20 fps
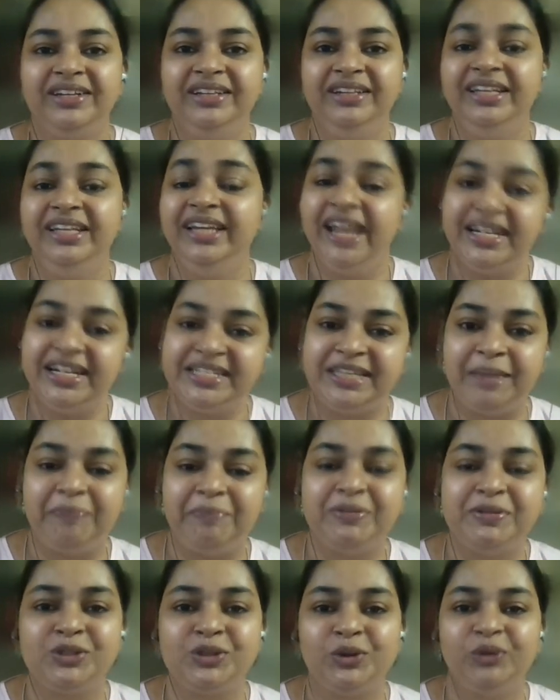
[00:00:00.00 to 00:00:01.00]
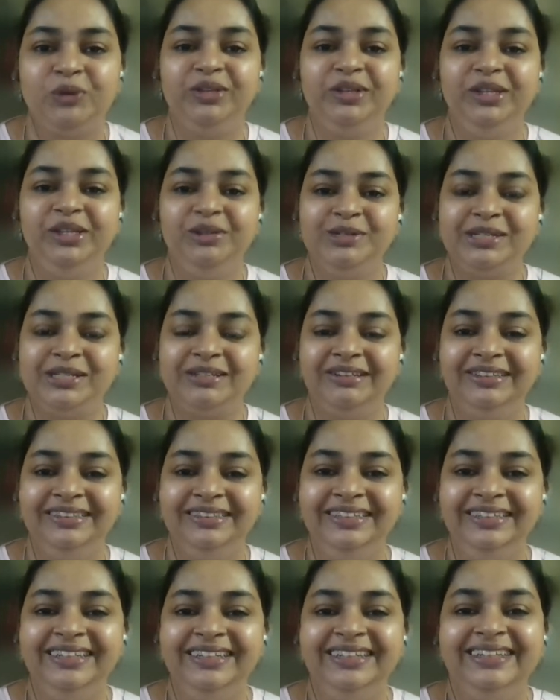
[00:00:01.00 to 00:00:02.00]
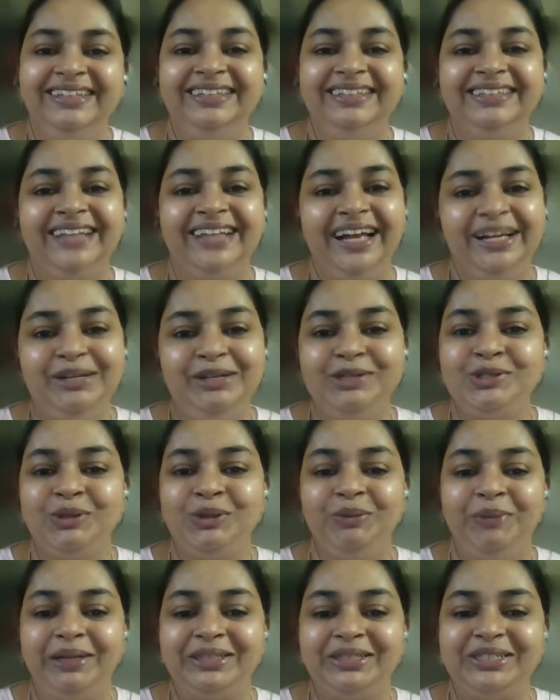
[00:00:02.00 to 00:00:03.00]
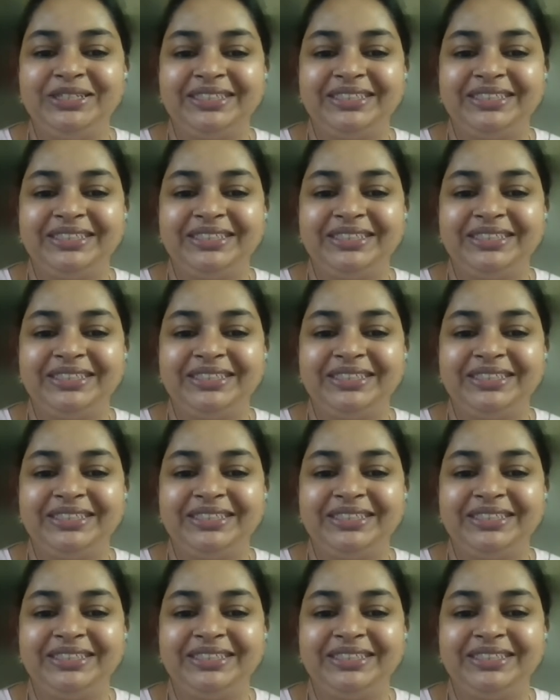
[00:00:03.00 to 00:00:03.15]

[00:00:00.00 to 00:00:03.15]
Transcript: the next episode with you, sir. Thank you so much.